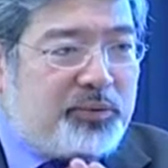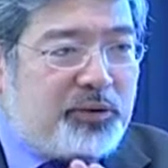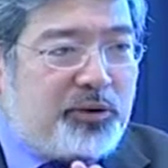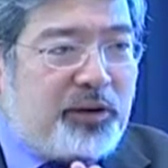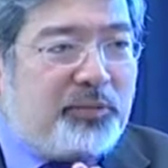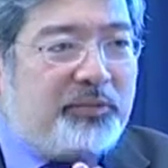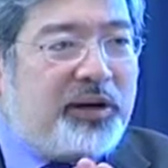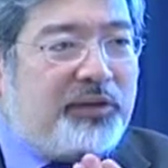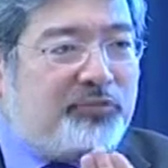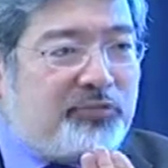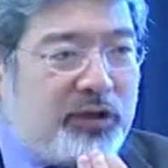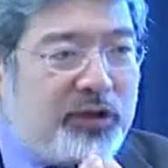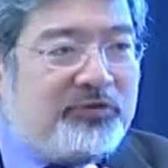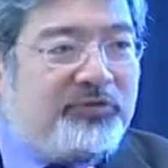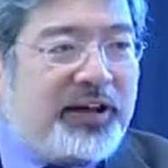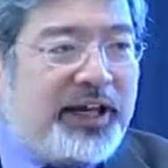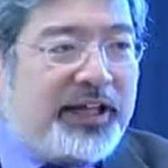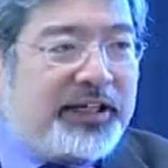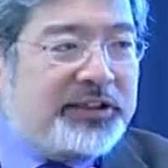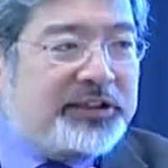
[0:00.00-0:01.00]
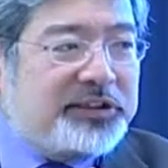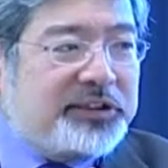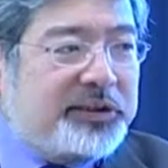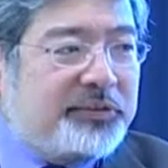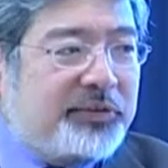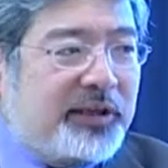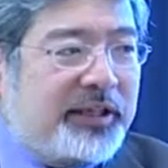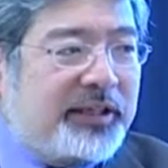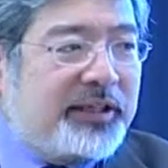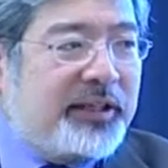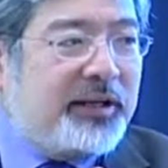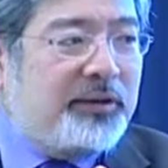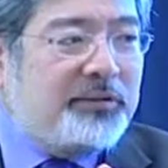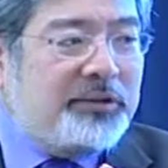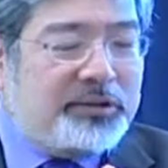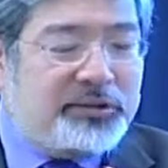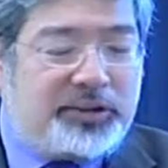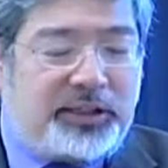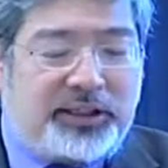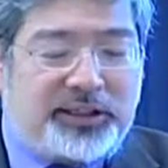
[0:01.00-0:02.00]
board. We have 1 vacancy right now,
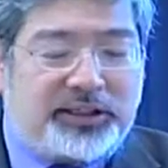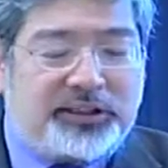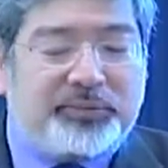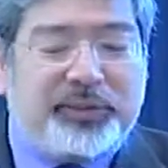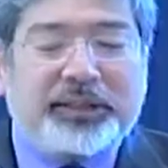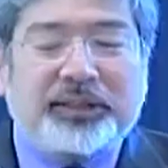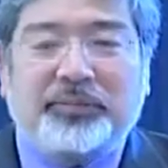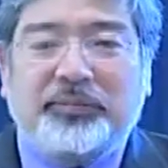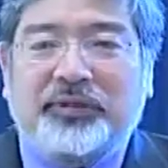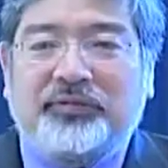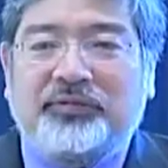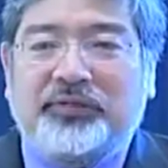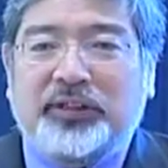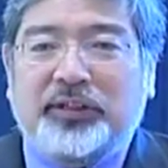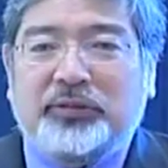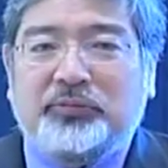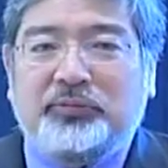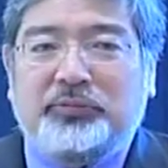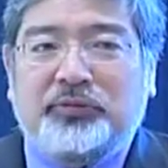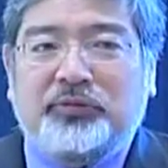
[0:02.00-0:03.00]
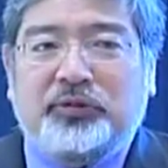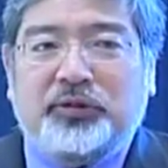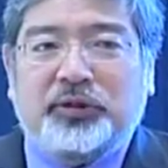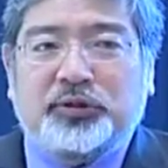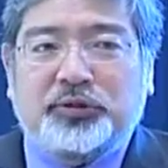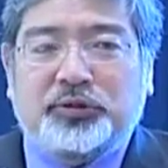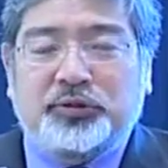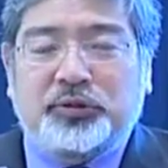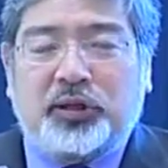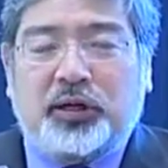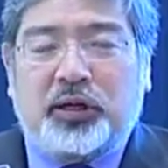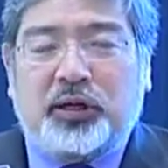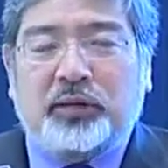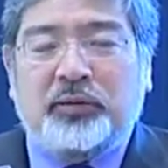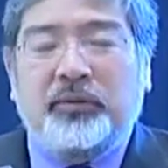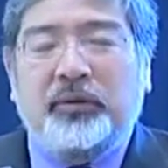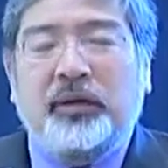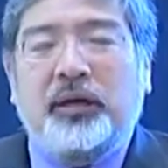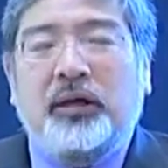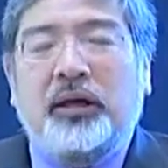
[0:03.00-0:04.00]
which I expect to be filled before too long.
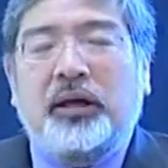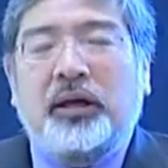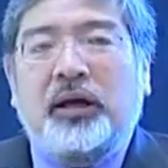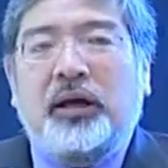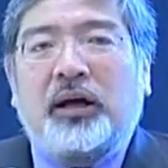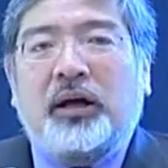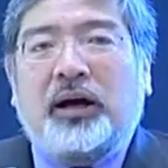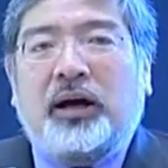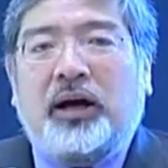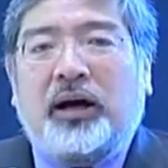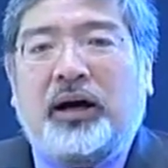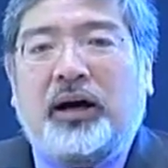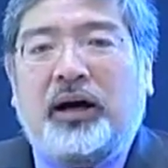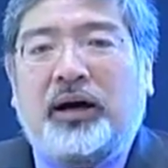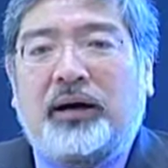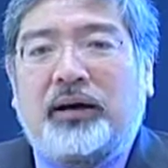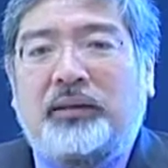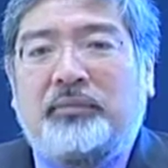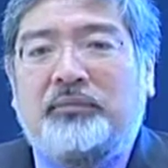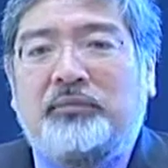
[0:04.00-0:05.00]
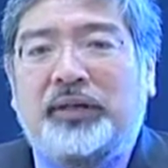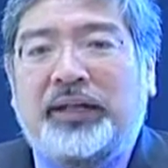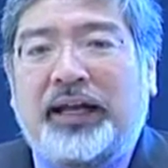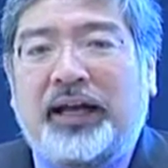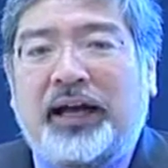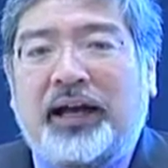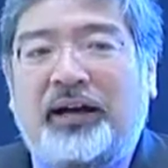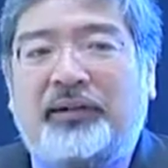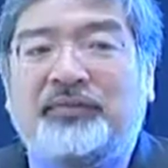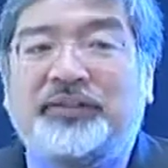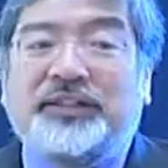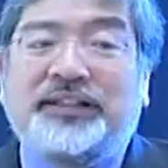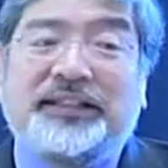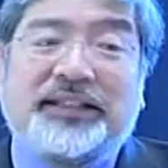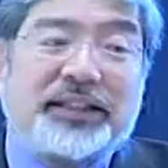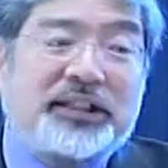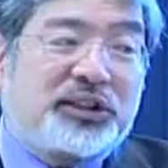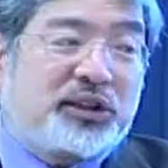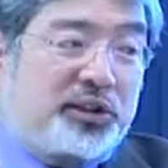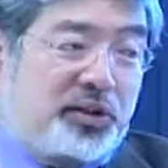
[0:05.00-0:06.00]
We have
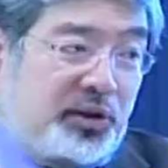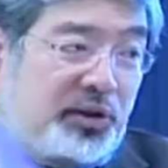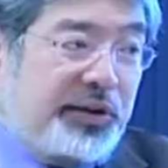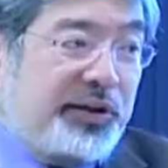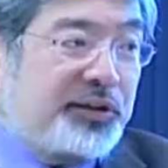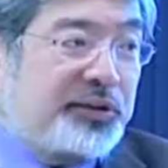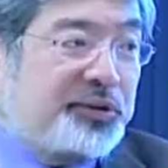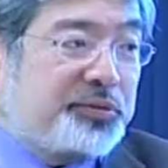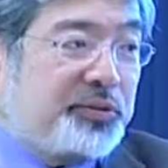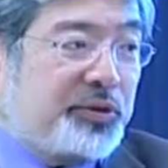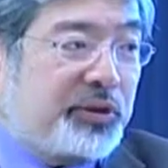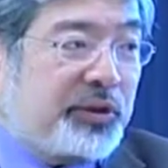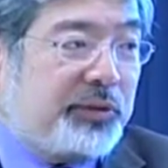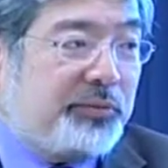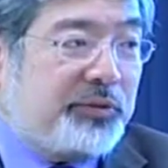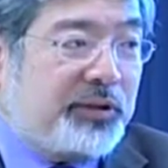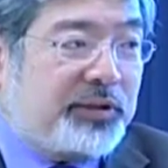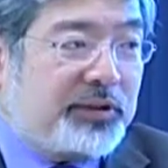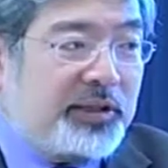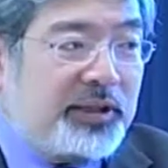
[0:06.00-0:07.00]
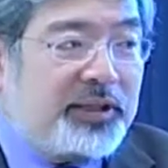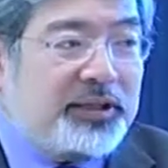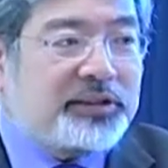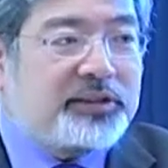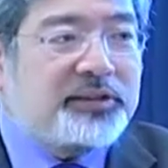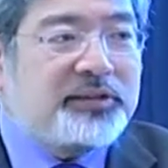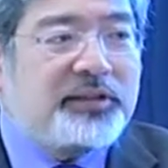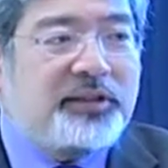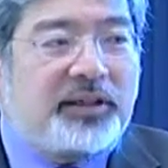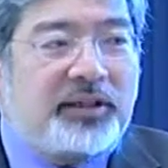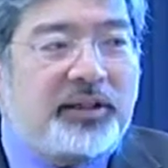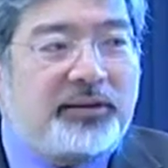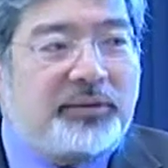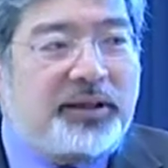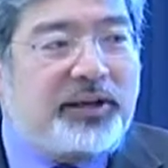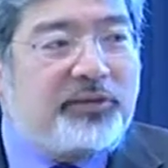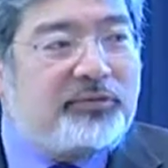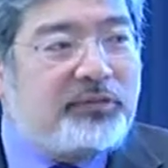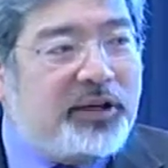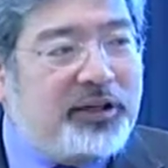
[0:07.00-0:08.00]
6 lawyers working with us.
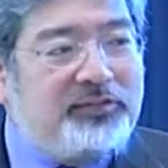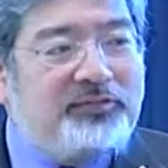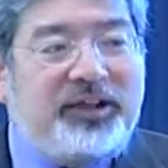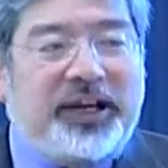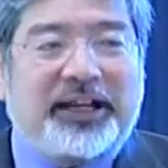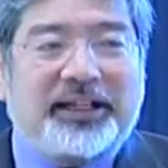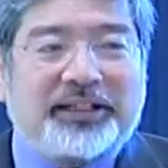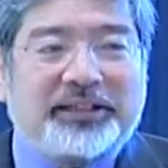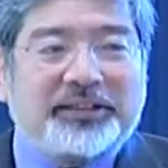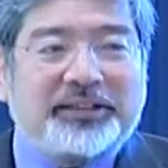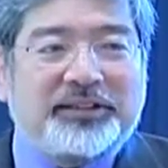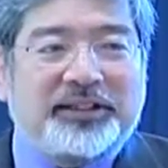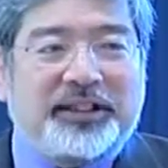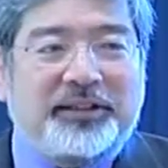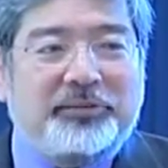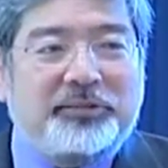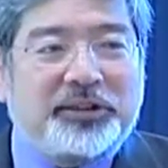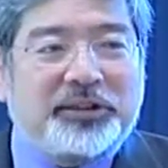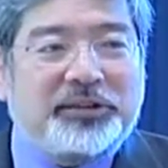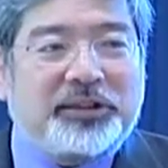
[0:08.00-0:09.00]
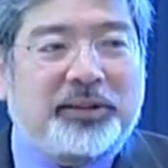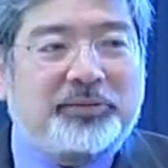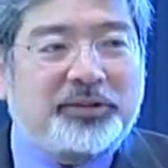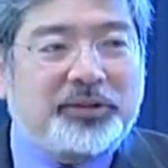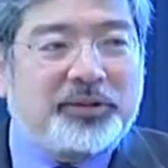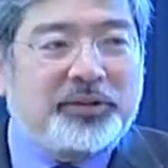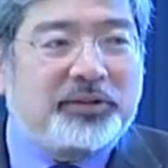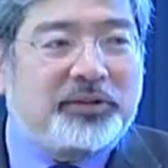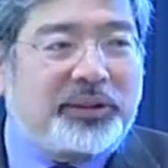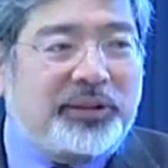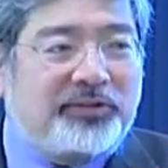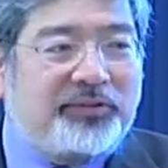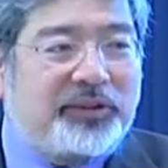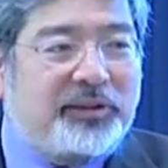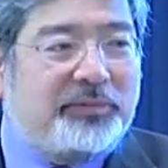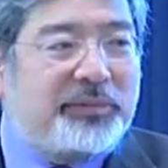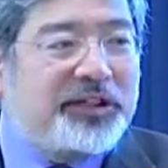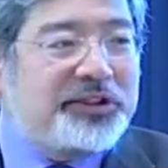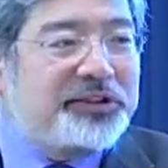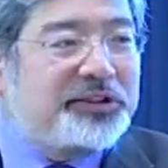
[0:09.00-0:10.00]
We have 1 vacancy, which I'm told, given
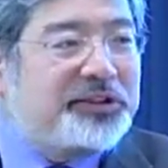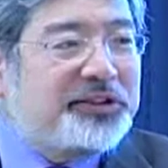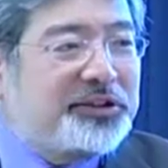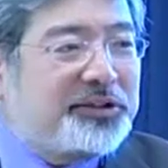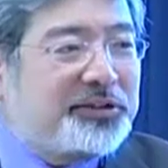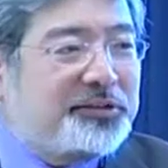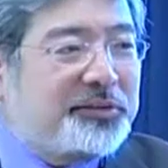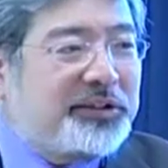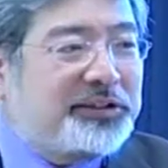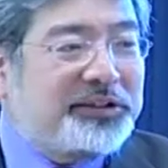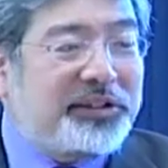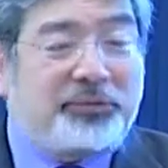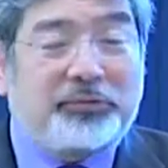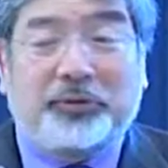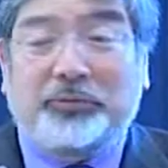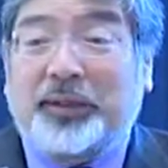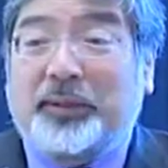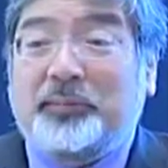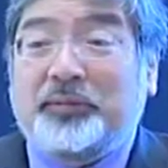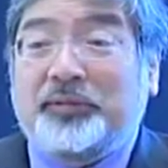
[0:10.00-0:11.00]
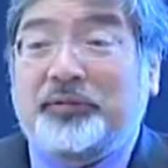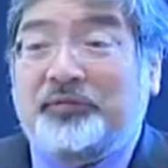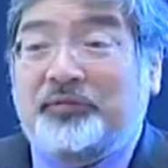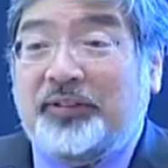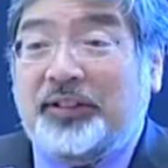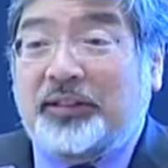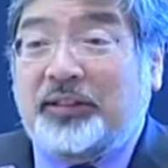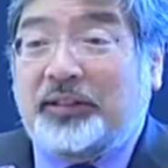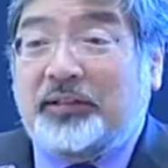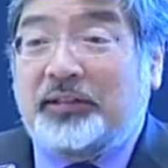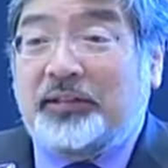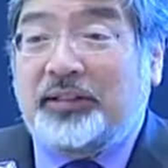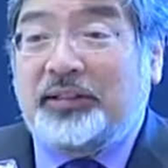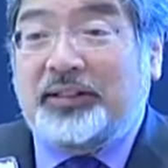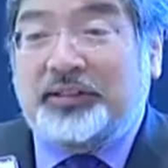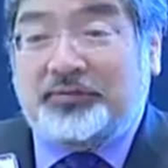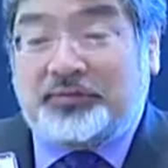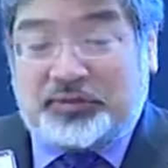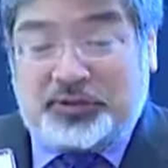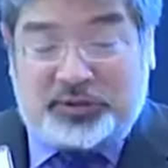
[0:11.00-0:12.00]
the budget situation, I won't be able to fill, at
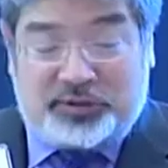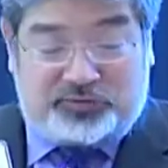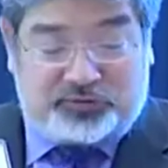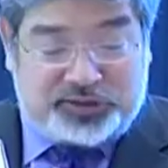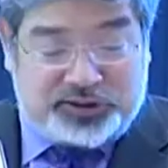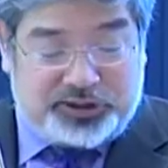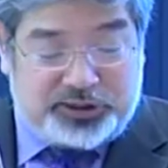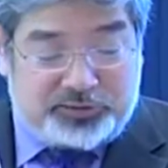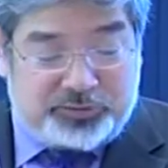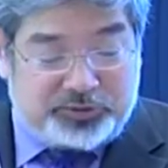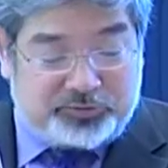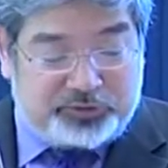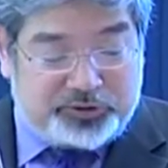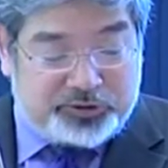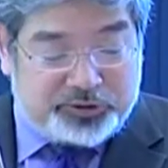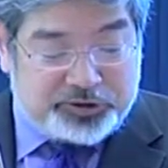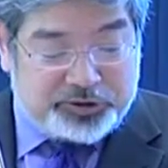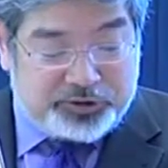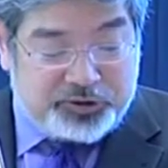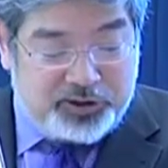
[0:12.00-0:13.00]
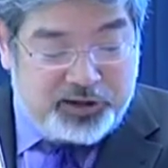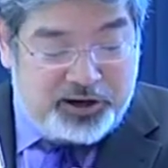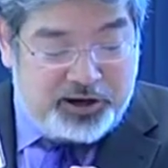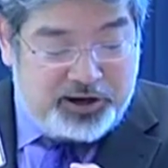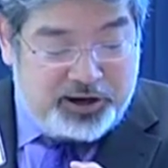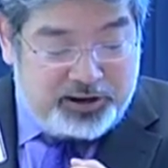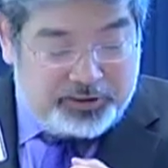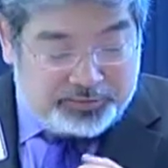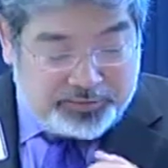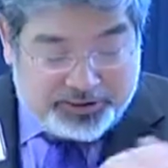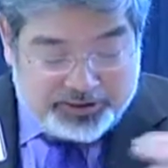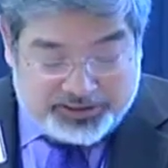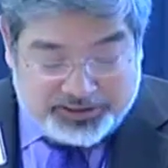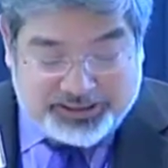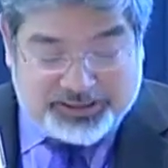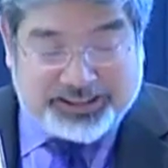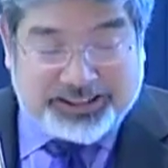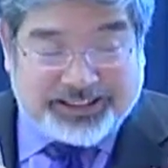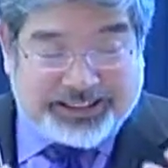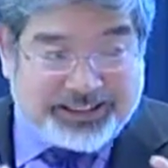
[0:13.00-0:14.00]
least for the foreseeable future. One of the
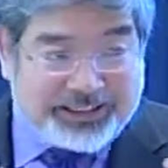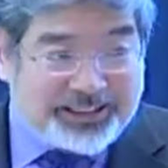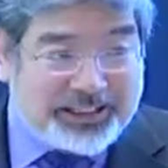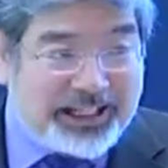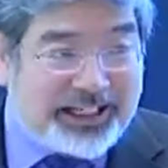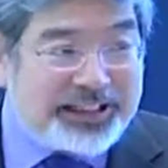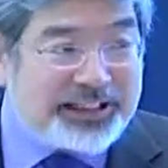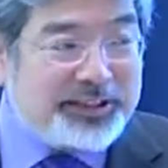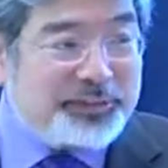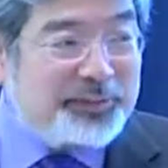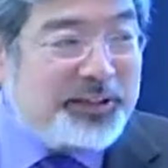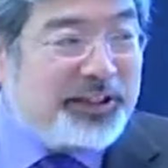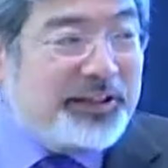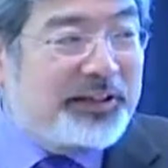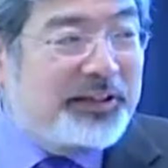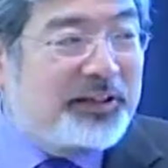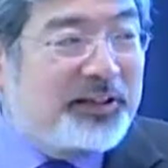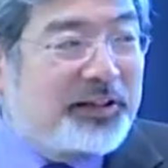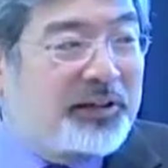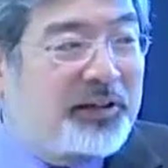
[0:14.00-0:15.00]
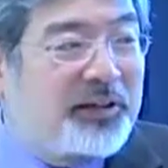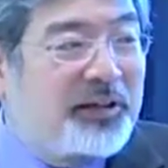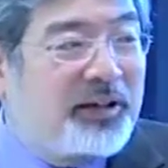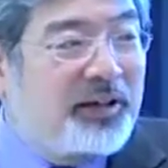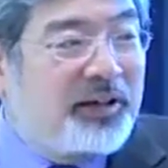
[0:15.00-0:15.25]
things that has enticed me here